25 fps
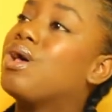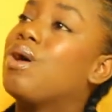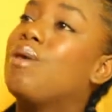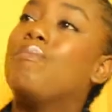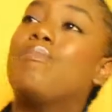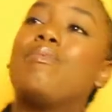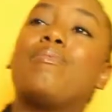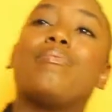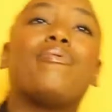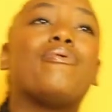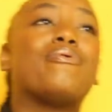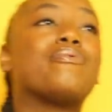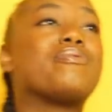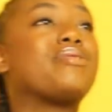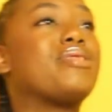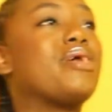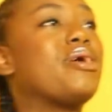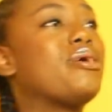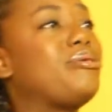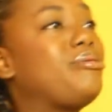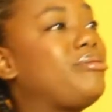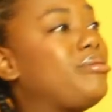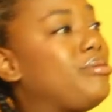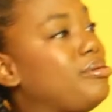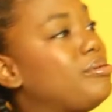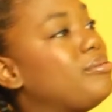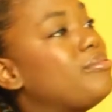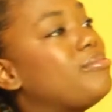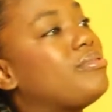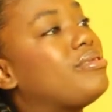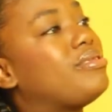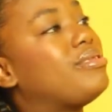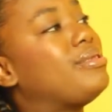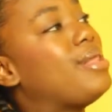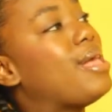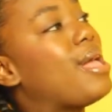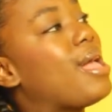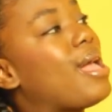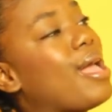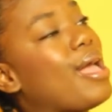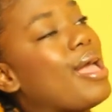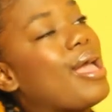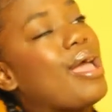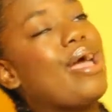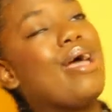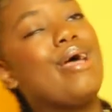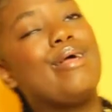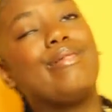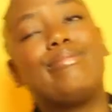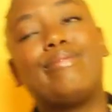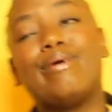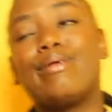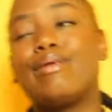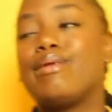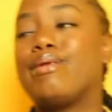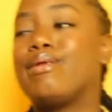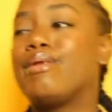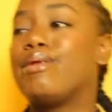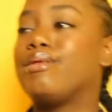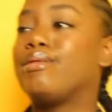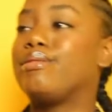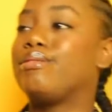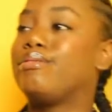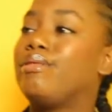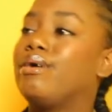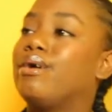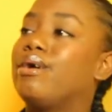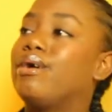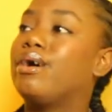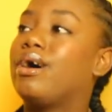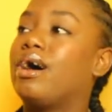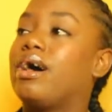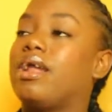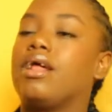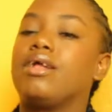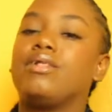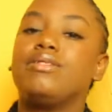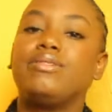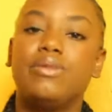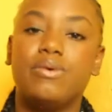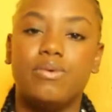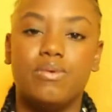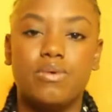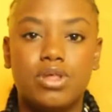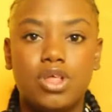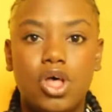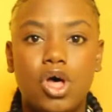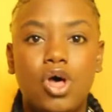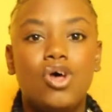my post this Tuesday, and I don't.